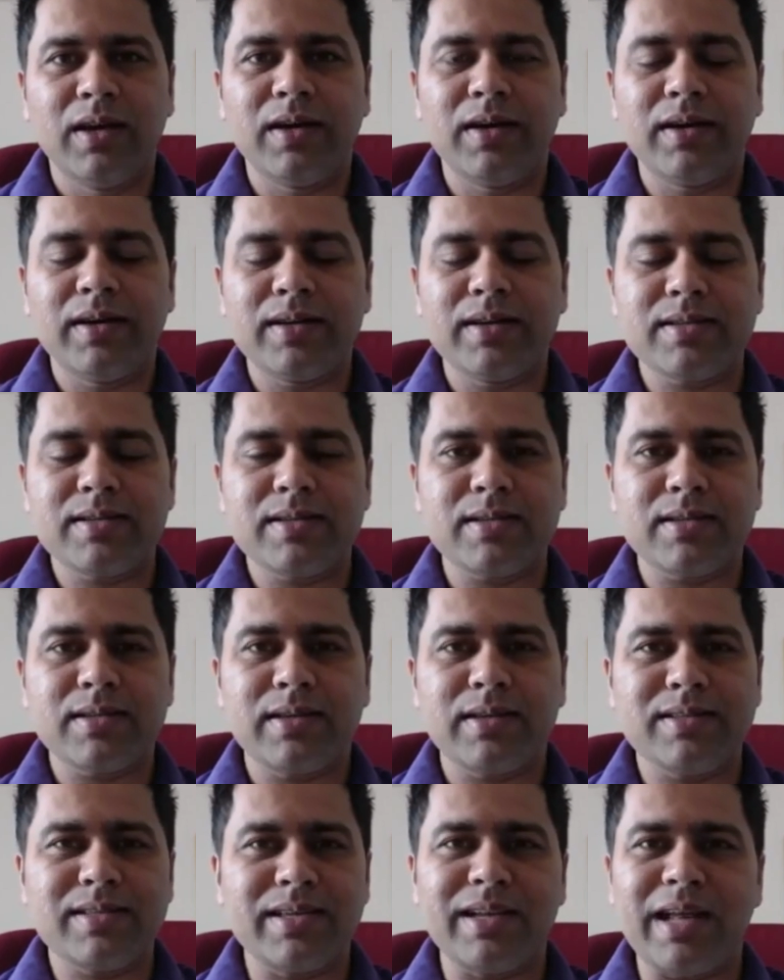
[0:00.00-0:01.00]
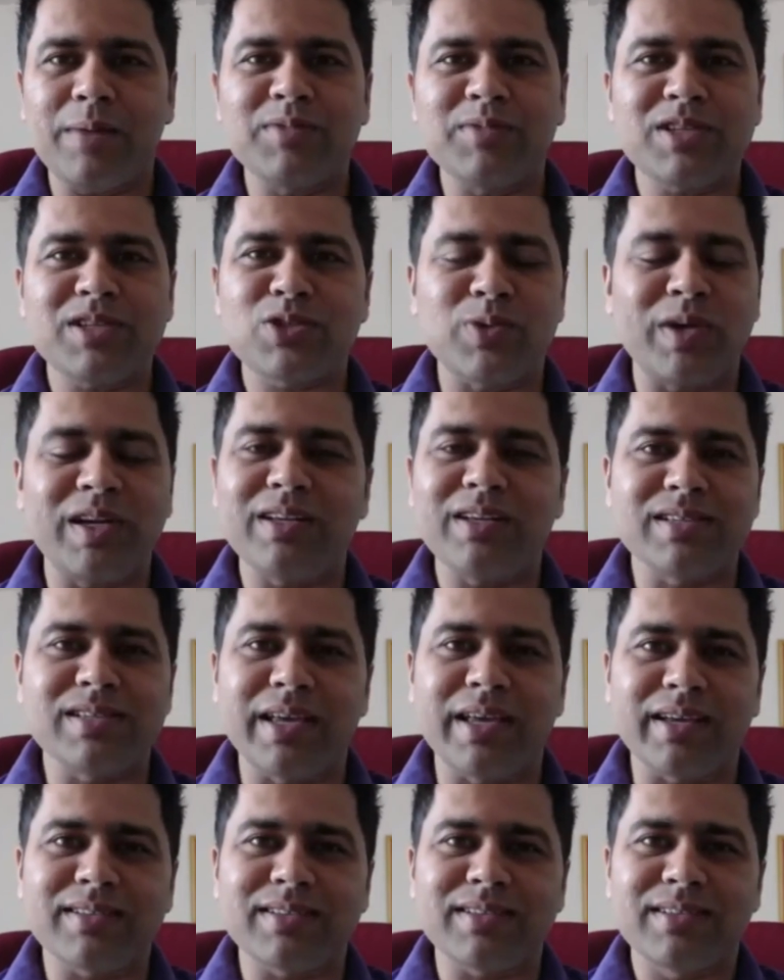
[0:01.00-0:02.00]
Uh, he said, I'm just
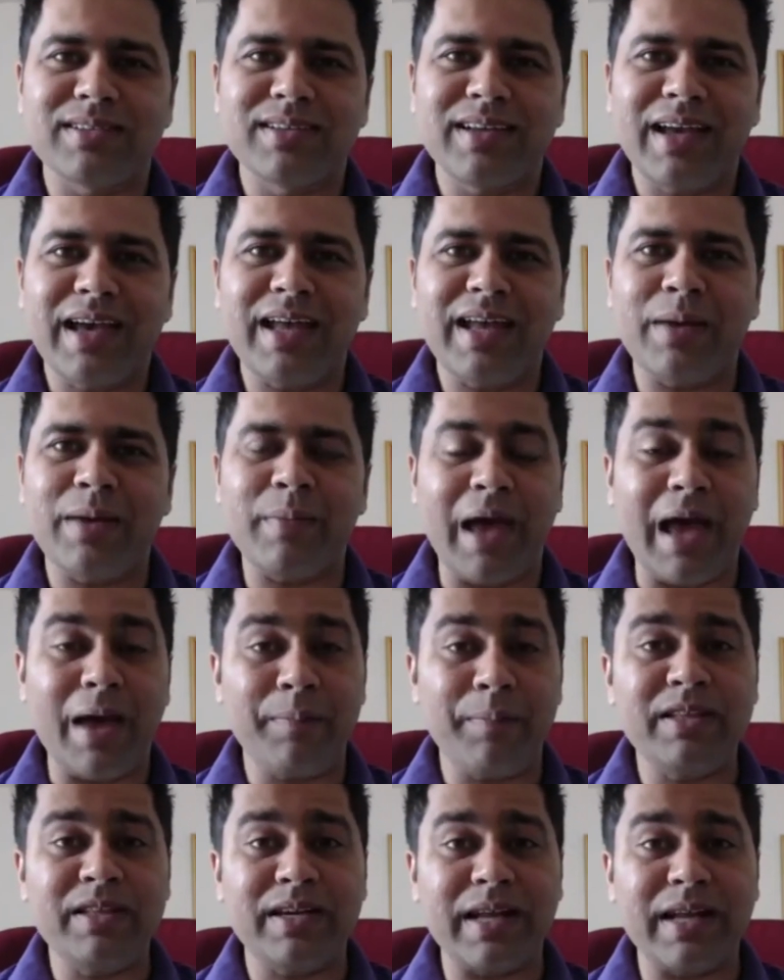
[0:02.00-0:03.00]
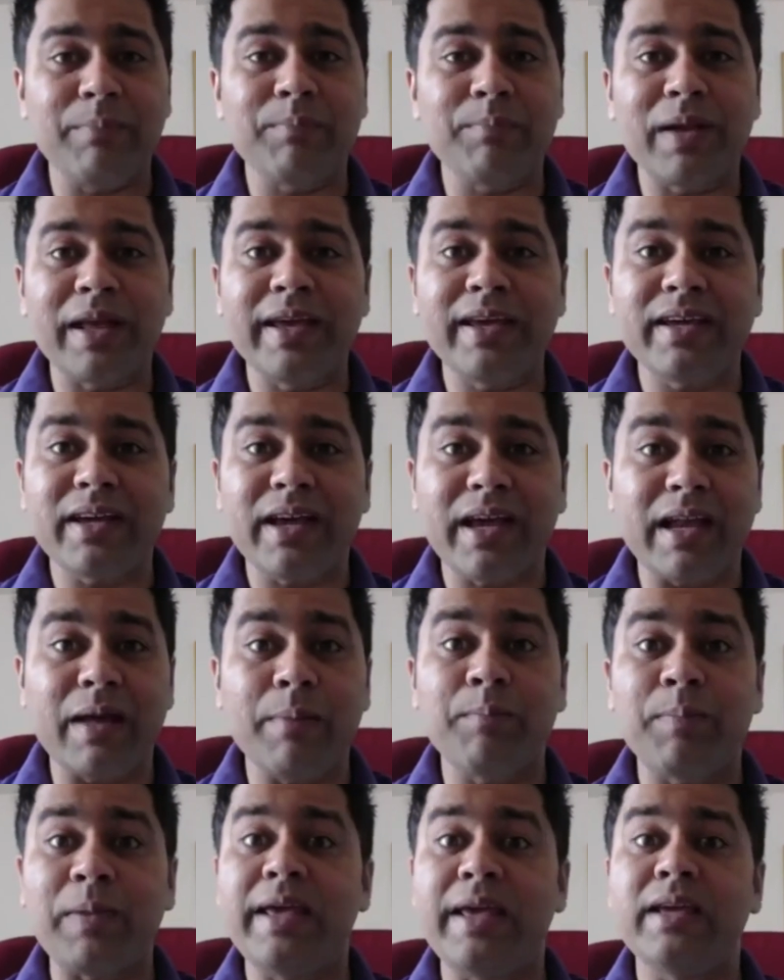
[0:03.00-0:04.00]
twenty-six and I'm happy that I'm playing and
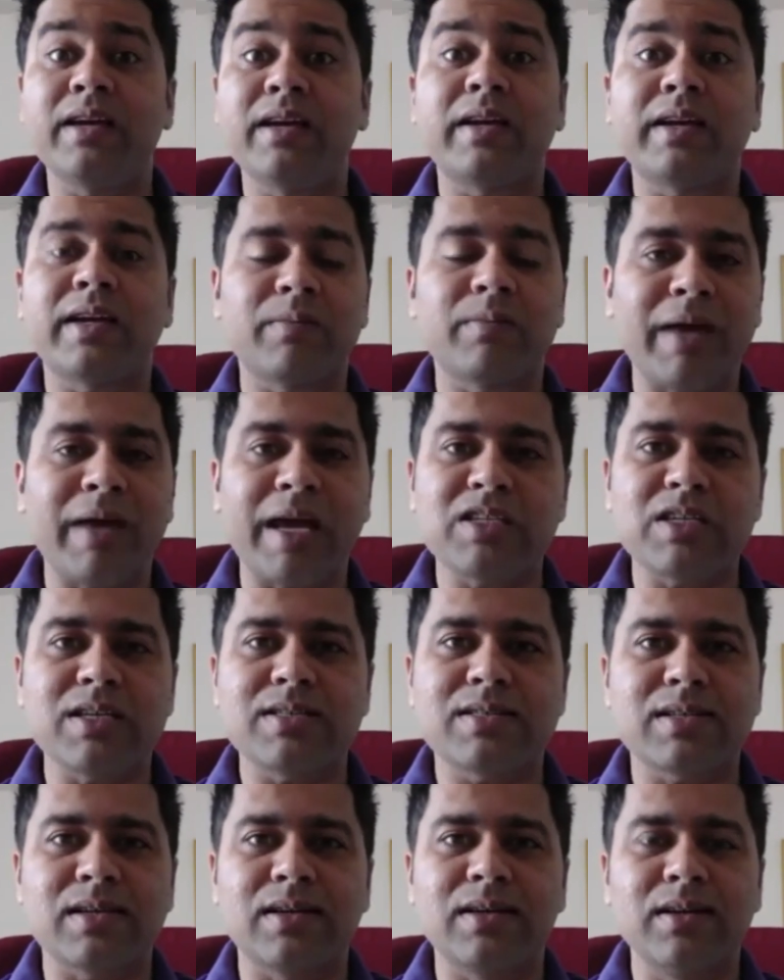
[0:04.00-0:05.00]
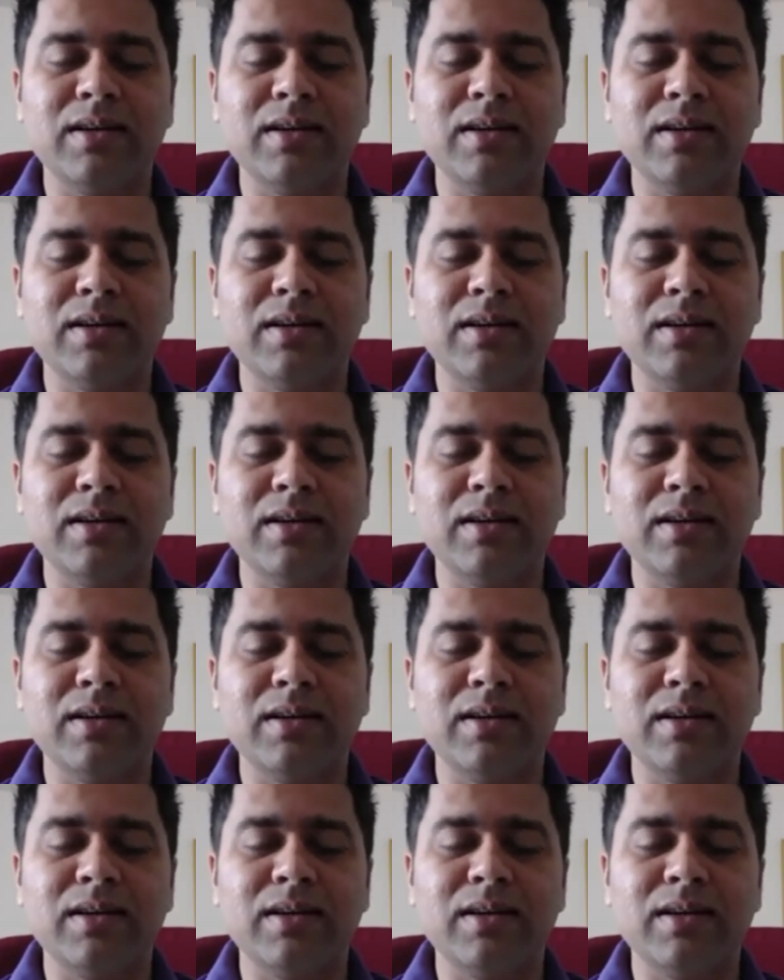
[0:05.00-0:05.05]
I'm playing cricket matches